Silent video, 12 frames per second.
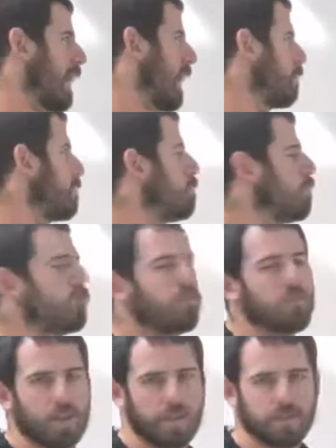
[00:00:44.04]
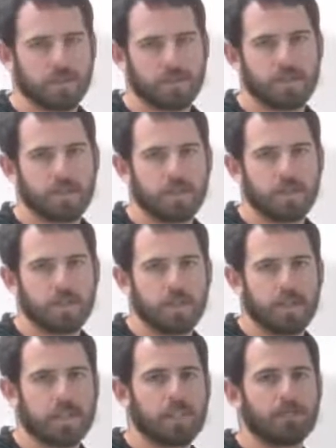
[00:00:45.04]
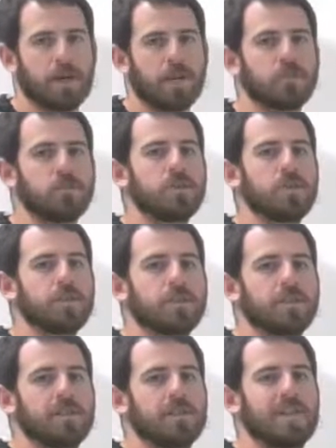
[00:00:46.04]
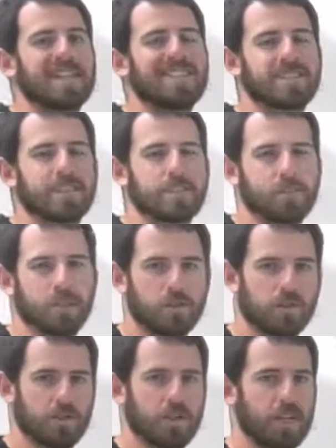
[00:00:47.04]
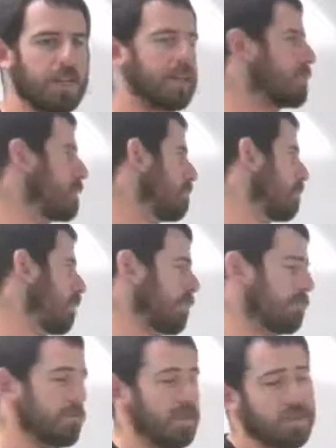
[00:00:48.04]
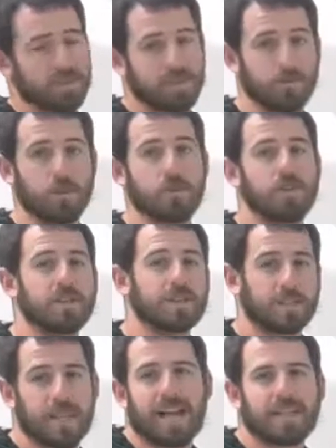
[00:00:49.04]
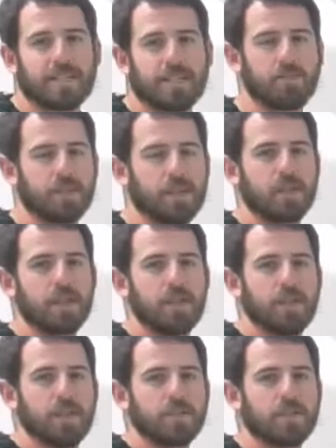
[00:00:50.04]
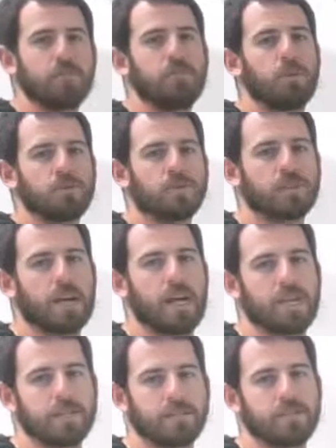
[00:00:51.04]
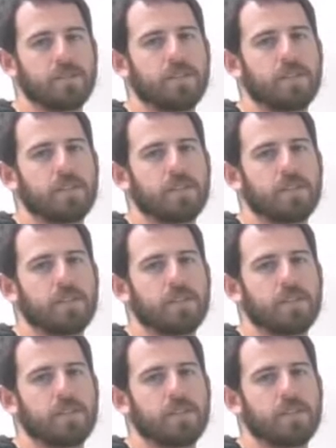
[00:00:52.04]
How we move things is by doing a similar thing to, or not similar, the exact same thing to both sides.